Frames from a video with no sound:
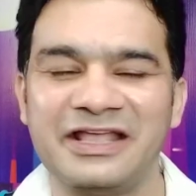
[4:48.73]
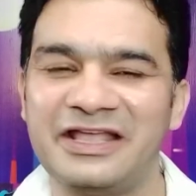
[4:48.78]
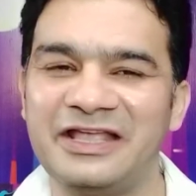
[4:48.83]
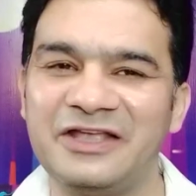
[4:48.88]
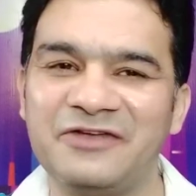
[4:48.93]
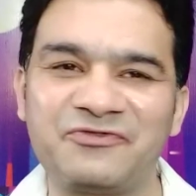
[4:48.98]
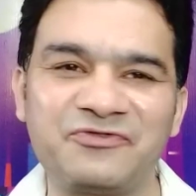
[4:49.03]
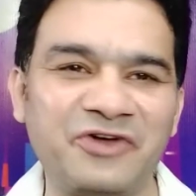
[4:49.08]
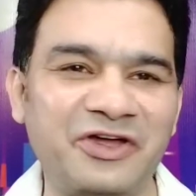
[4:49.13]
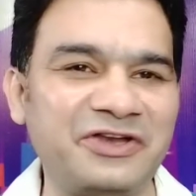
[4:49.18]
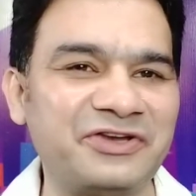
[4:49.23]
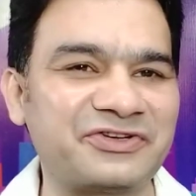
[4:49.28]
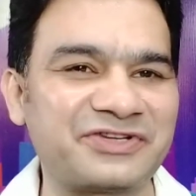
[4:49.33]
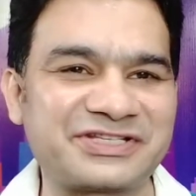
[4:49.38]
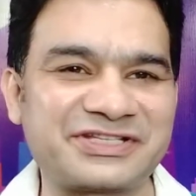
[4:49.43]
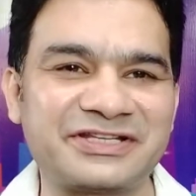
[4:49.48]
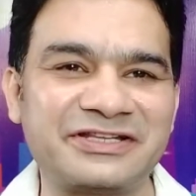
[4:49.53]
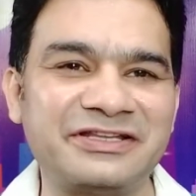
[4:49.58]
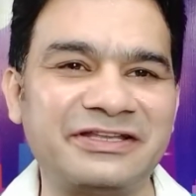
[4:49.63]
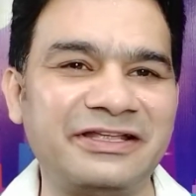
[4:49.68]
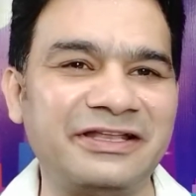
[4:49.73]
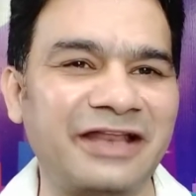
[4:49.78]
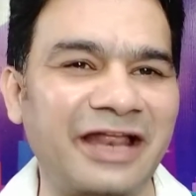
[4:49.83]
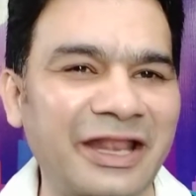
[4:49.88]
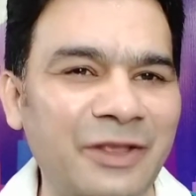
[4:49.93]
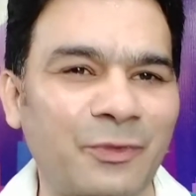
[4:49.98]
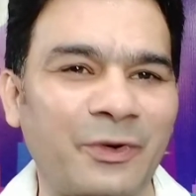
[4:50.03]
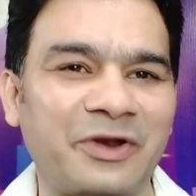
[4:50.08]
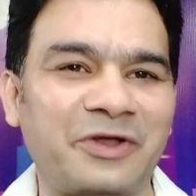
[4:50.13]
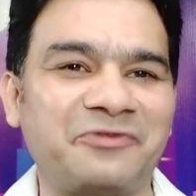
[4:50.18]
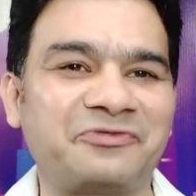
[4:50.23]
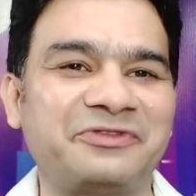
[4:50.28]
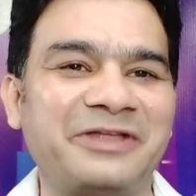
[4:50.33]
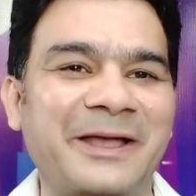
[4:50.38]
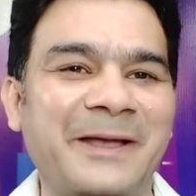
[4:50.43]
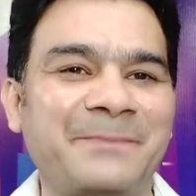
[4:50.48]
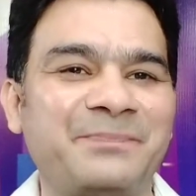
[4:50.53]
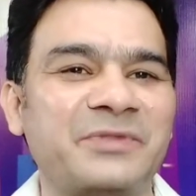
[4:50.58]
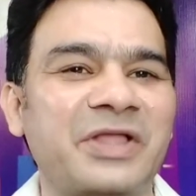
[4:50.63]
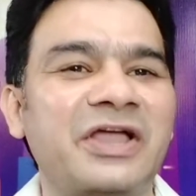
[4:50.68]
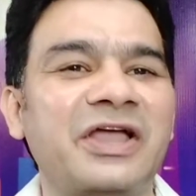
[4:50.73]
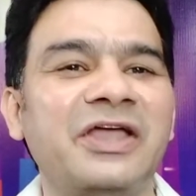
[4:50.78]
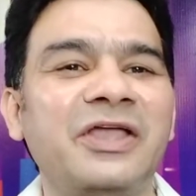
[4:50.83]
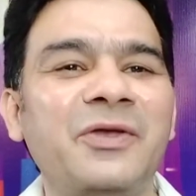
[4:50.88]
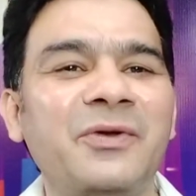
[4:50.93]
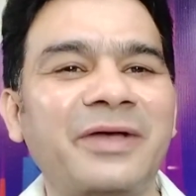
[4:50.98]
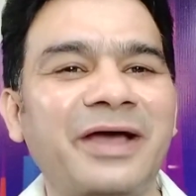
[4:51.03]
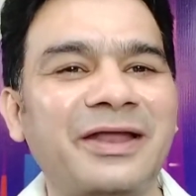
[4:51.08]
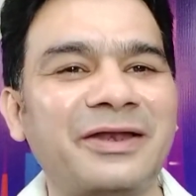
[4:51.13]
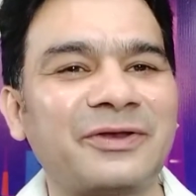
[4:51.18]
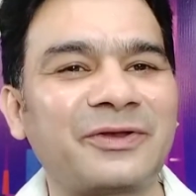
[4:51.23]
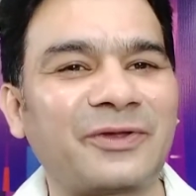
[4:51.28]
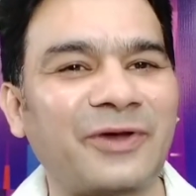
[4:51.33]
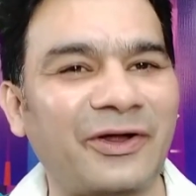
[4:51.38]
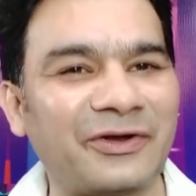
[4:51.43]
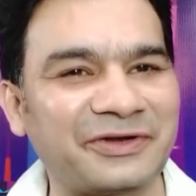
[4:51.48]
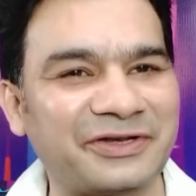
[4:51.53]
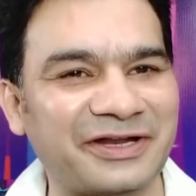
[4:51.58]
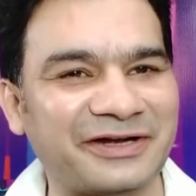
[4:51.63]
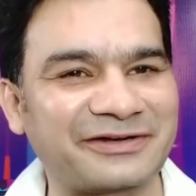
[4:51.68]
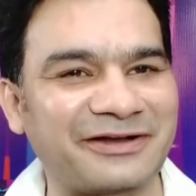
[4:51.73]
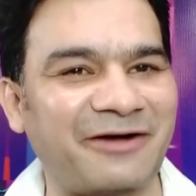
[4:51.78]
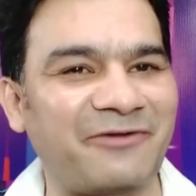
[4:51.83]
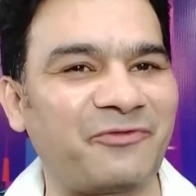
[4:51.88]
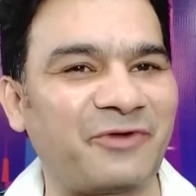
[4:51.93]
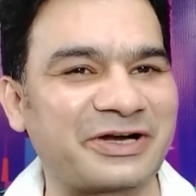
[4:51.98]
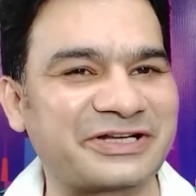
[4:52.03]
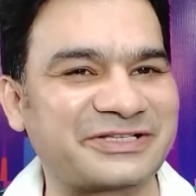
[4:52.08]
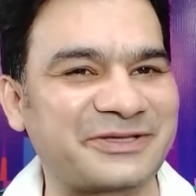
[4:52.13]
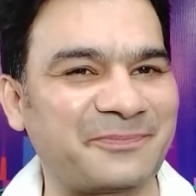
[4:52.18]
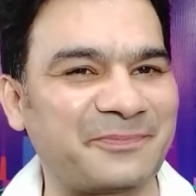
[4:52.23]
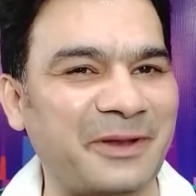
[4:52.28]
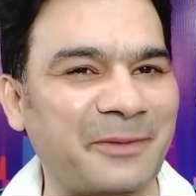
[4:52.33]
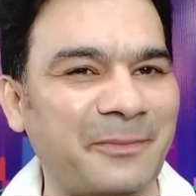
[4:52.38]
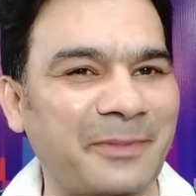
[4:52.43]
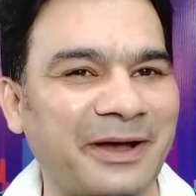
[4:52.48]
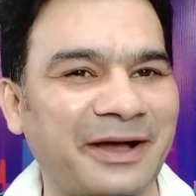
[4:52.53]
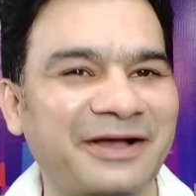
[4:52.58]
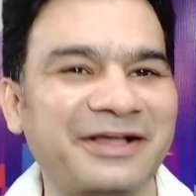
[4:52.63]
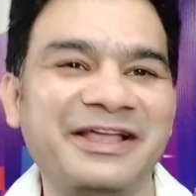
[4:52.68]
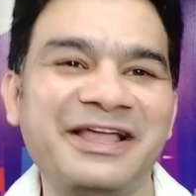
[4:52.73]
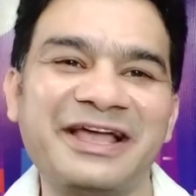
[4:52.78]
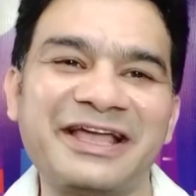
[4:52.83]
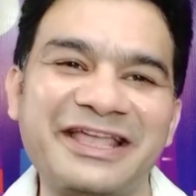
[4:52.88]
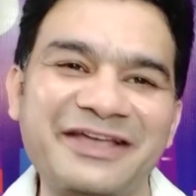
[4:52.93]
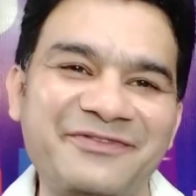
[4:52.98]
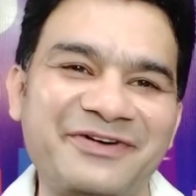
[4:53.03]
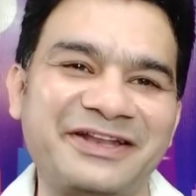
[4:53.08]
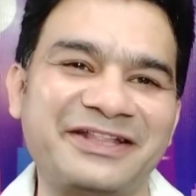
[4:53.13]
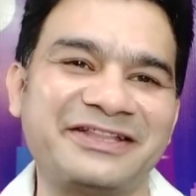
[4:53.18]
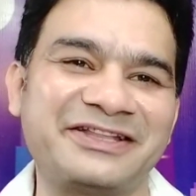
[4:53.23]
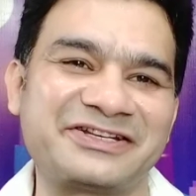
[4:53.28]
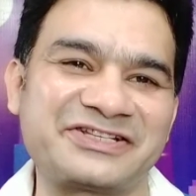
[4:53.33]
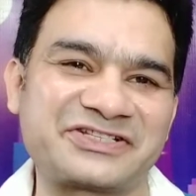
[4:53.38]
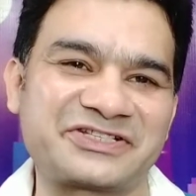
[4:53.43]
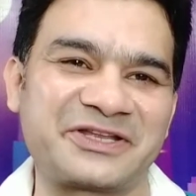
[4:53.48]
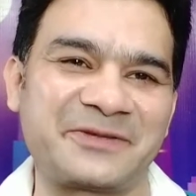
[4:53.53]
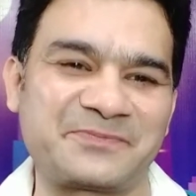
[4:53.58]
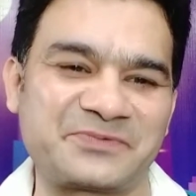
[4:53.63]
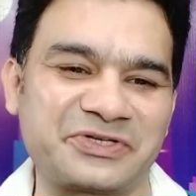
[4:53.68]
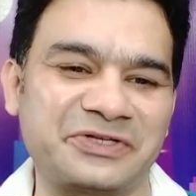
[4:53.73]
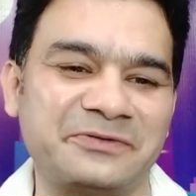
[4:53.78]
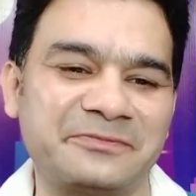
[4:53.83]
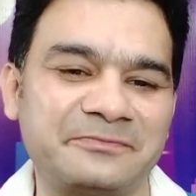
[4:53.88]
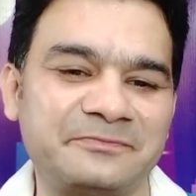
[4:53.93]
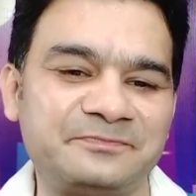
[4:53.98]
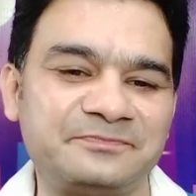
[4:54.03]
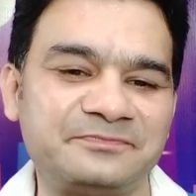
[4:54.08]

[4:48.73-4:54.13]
If you're interested in any one of them, you can contact our WhatsApp number given in the description.